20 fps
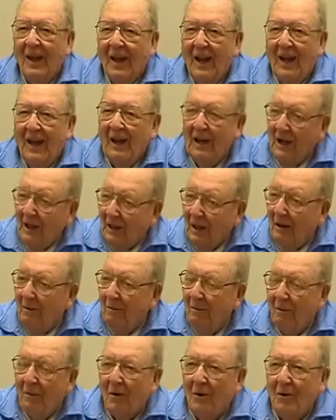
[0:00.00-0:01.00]
And they'd
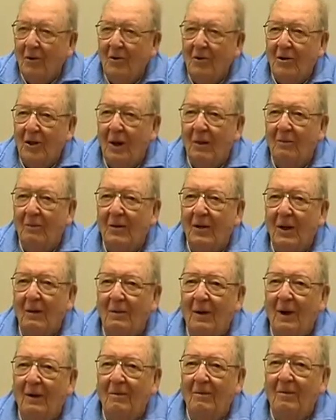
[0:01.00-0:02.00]
come aboard ship,
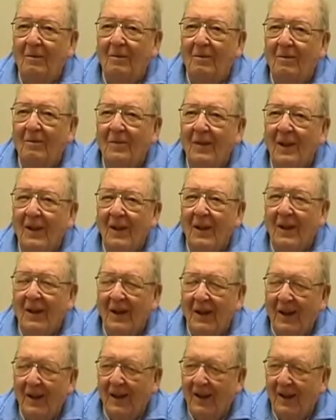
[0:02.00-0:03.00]
some of them.
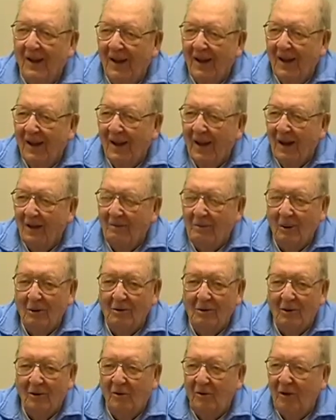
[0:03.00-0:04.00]
I
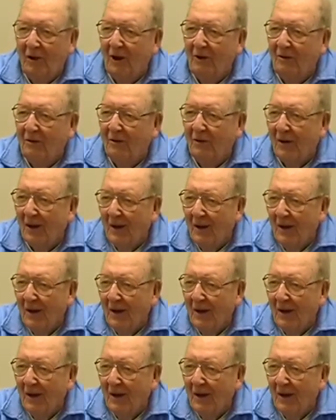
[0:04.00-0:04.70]
suppose the chiefs.